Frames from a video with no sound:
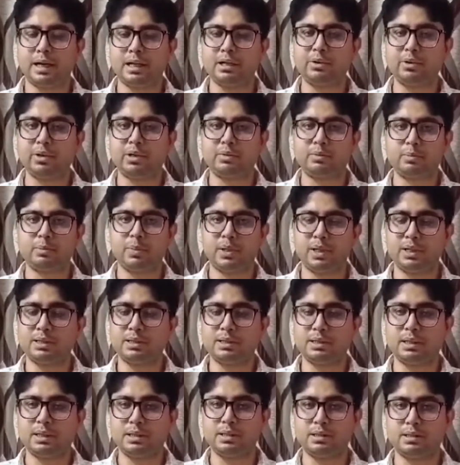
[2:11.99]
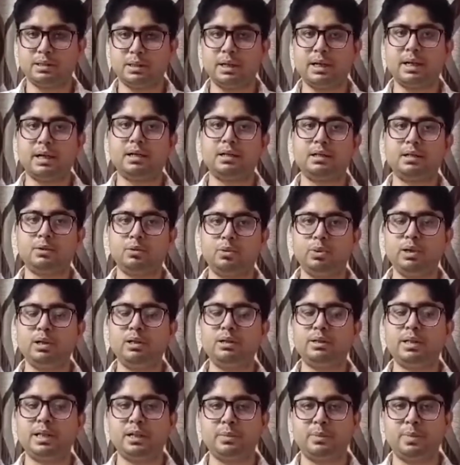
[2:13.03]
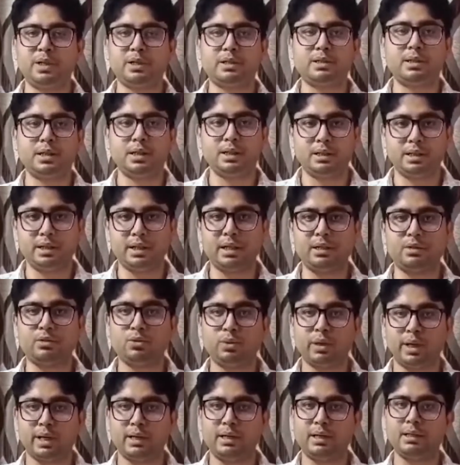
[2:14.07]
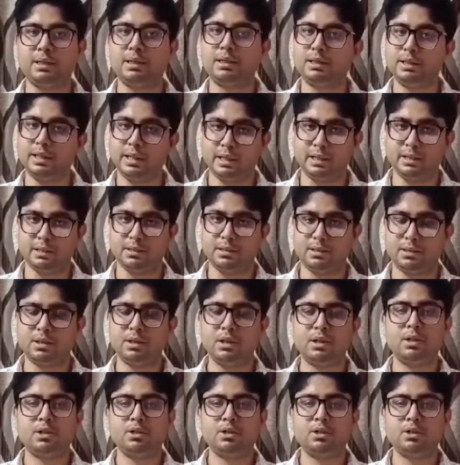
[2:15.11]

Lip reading: adequate persons and the well-trained person are there to handle things.